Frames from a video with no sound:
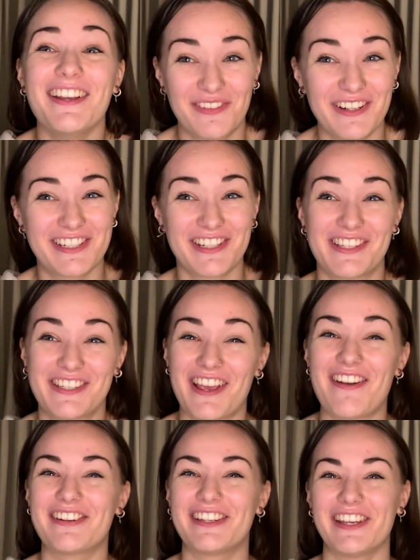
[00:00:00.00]
which is
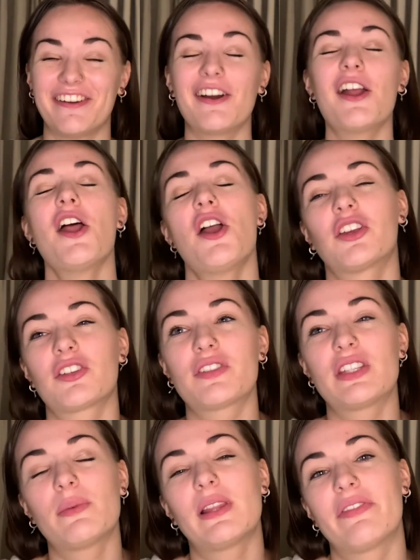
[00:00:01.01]
so cute. So
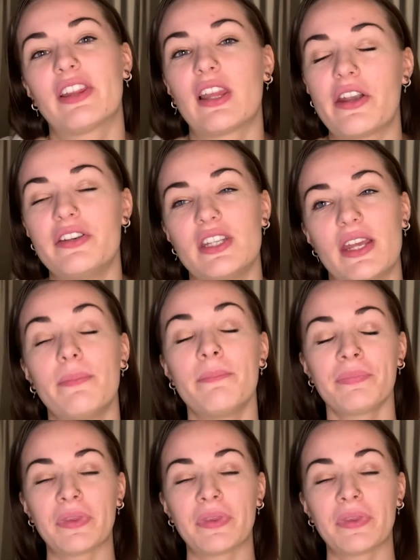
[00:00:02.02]
obviously we live in London.